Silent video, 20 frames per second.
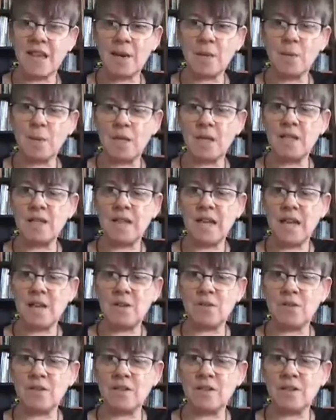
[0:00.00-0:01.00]
that we
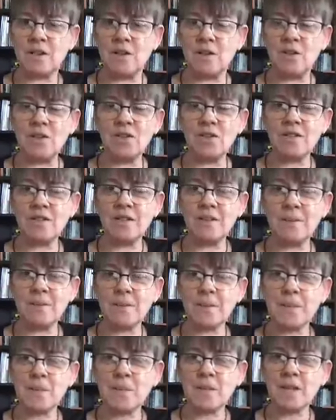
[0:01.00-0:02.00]
encounter God,
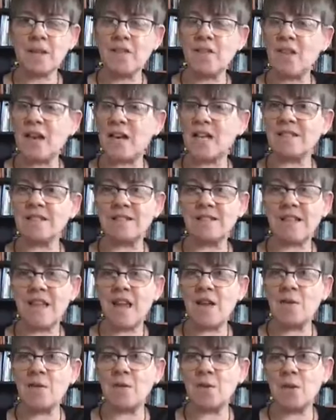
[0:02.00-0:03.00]
that
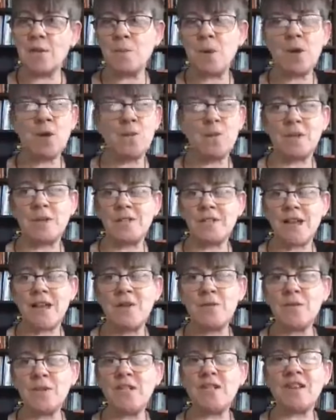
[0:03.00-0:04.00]
every moment,
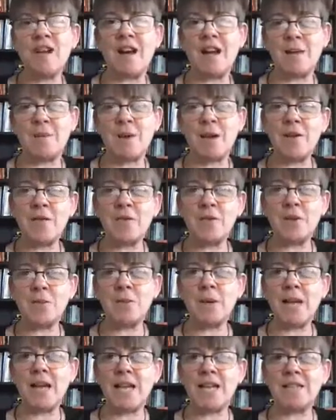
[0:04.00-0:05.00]
every time, every
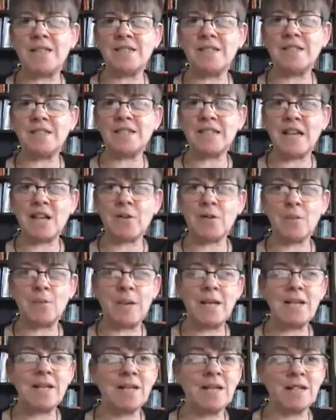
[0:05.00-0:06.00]
place is
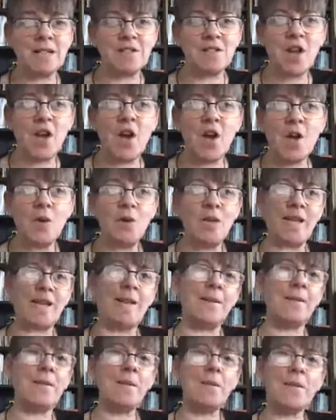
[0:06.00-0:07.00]
sacramental, it's
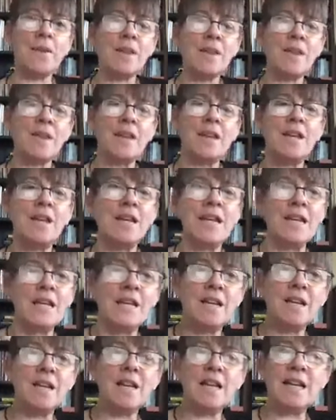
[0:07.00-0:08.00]
holy.
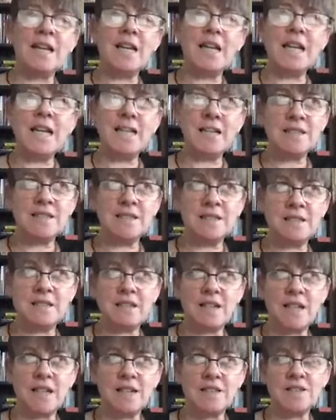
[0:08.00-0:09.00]

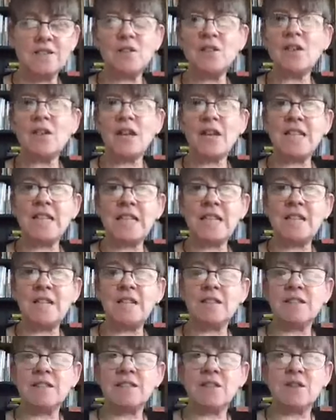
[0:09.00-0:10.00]
It's not an idea
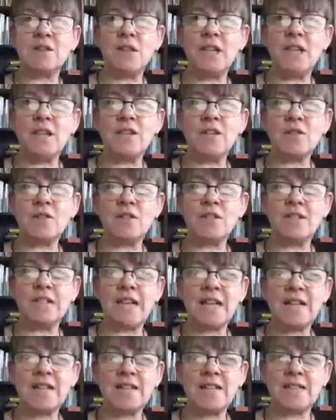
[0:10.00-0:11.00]
that's unique to
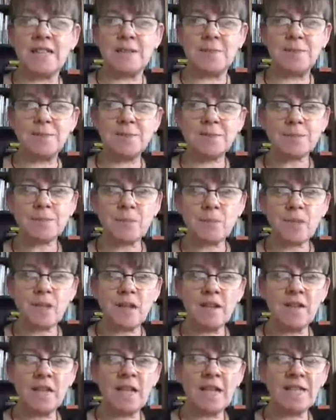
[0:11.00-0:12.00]
Christianity.
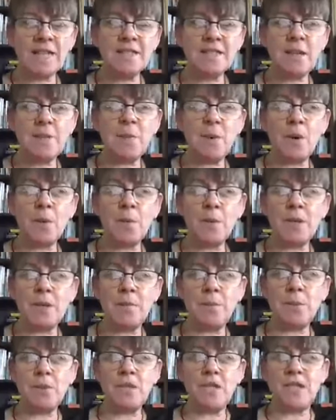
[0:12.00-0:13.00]
There's a popular
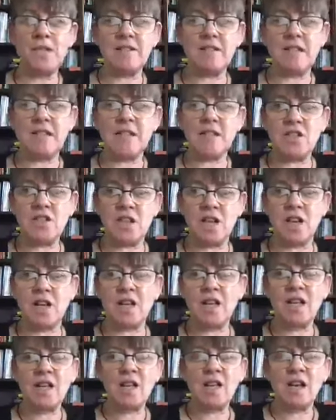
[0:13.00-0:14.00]
Buddhist teacher.
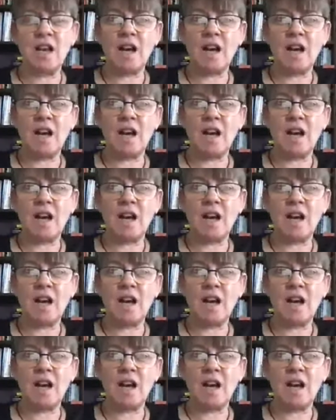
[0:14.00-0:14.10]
